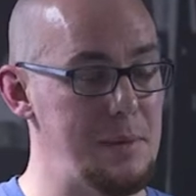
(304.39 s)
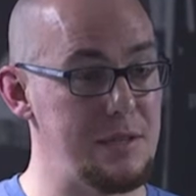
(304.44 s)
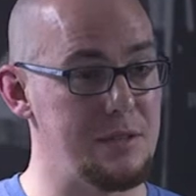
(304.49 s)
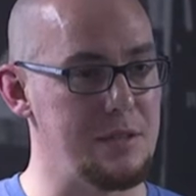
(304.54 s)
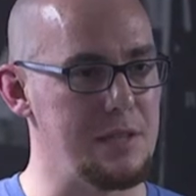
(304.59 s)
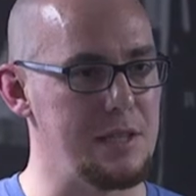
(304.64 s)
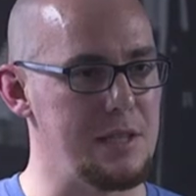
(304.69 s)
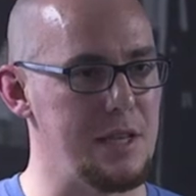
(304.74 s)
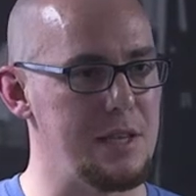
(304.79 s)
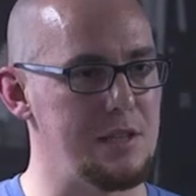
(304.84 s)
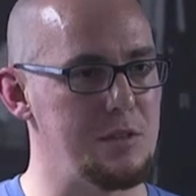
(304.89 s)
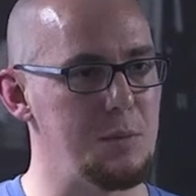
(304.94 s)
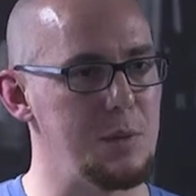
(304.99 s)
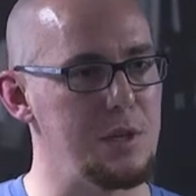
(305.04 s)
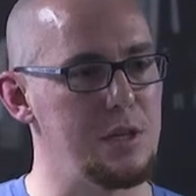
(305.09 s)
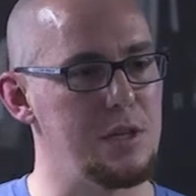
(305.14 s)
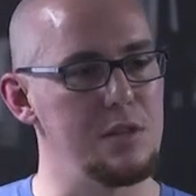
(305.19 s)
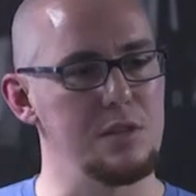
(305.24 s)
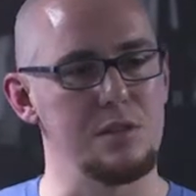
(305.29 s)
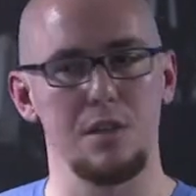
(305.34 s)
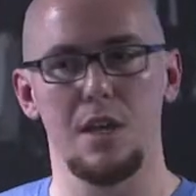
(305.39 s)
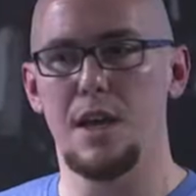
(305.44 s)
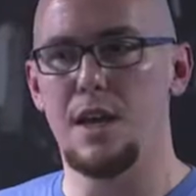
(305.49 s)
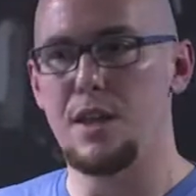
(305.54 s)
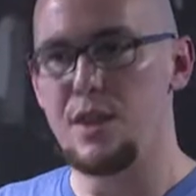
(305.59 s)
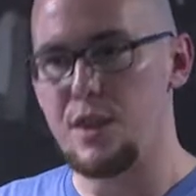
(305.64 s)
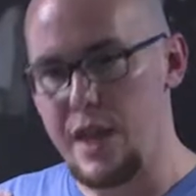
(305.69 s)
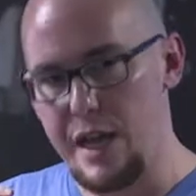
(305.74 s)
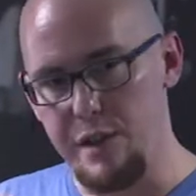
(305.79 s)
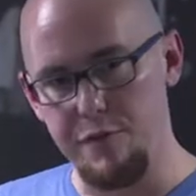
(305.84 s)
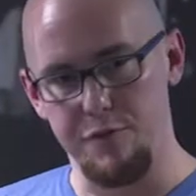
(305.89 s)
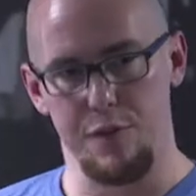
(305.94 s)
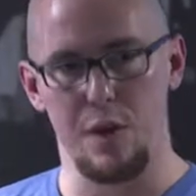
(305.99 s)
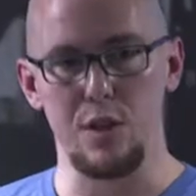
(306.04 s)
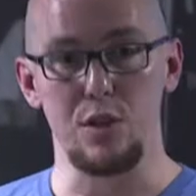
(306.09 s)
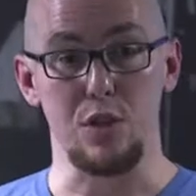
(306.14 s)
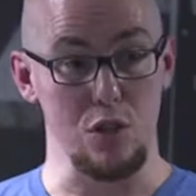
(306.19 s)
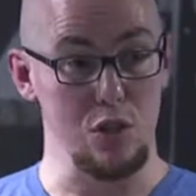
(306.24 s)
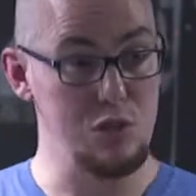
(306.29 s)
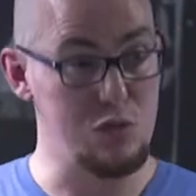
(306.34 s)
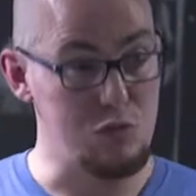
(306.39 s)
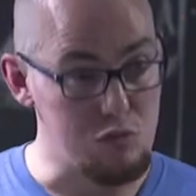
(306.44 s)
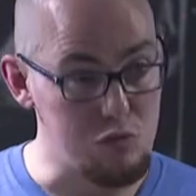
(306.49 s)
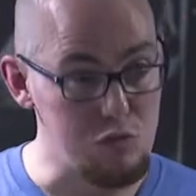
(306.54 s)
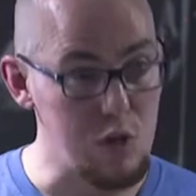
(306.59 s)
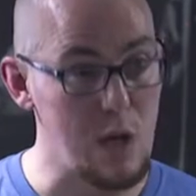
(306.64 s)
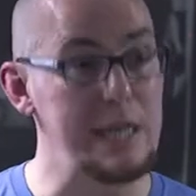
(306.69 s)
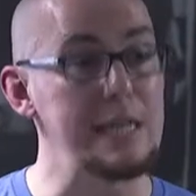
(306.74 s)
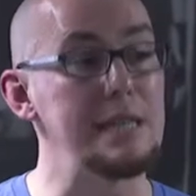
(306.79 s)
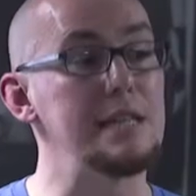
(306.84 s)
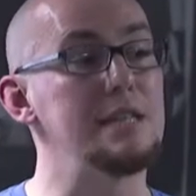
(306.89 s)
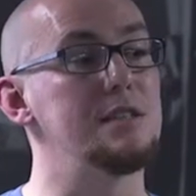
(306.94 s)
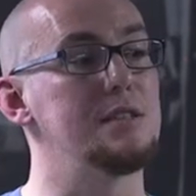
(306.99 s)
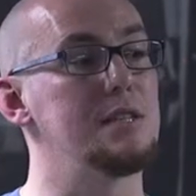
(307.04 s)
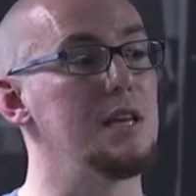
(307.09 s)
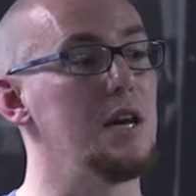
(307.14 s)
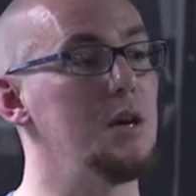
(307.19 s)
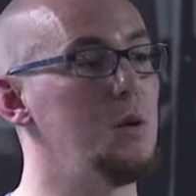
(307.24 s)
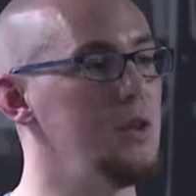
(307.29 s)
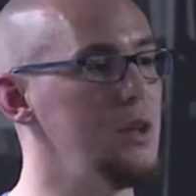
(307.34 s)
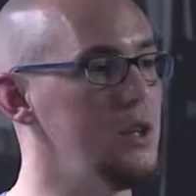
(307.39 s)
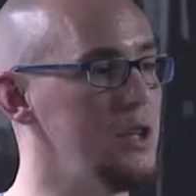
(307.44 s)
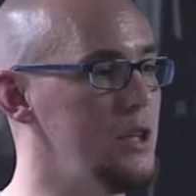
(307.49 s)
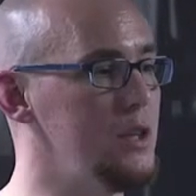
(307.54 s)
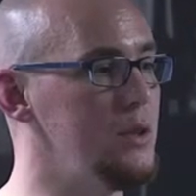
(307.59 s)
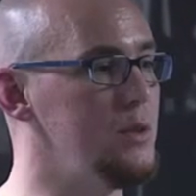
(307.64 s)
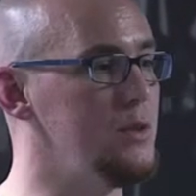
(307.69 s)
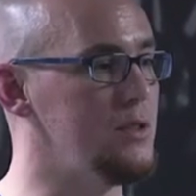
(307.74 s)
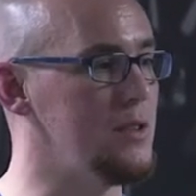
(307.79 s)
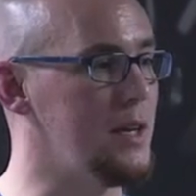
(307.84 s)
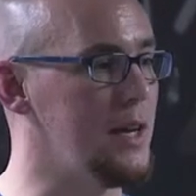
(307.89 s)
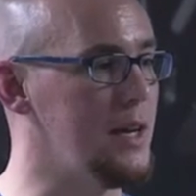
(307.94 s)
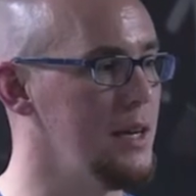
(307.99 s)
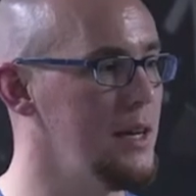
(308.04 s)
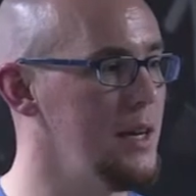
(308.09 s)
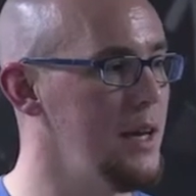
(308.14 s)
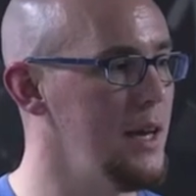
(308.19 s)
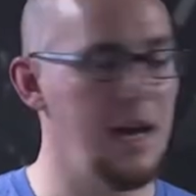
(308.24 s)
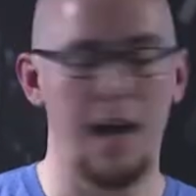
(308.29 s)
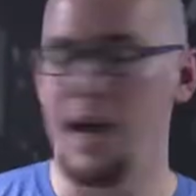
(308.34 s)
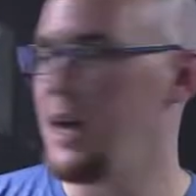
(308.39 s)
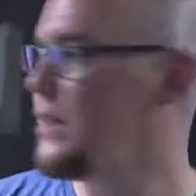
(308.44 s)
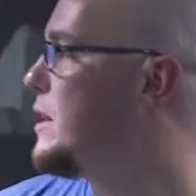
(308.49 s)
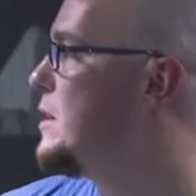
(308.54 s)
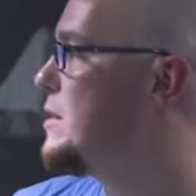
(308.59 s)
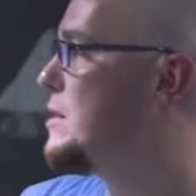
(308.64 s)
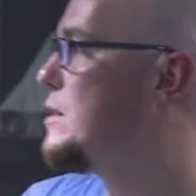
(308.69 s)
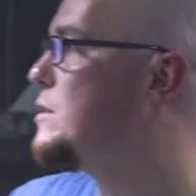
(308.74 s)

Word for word: missing this because they're focused, rightly so, on the user. And this